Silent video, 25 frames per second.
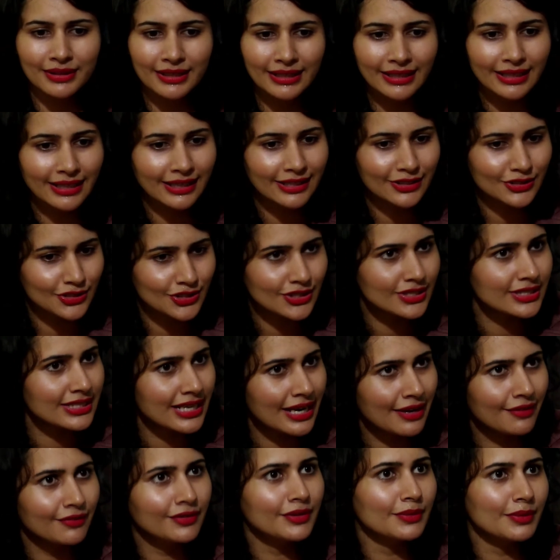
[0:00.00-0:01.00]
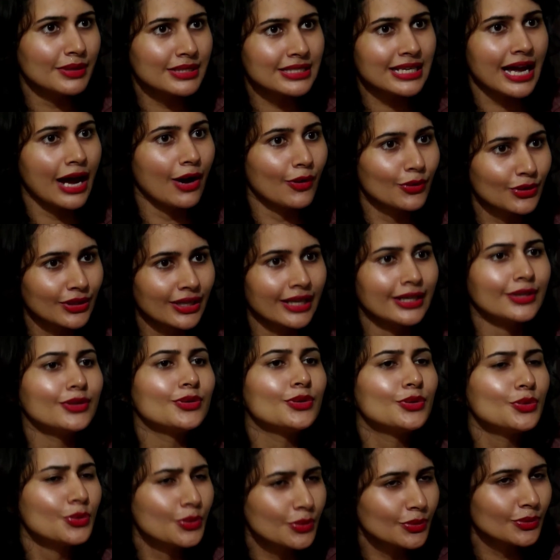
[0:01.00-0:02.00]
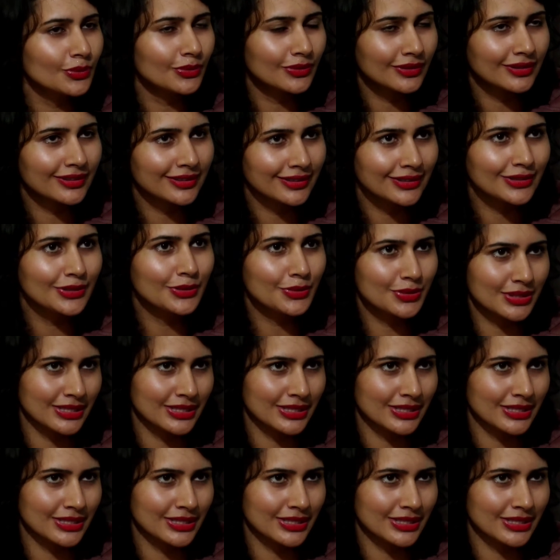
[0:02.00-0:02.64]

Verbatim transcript: they are just, everyone's out there to do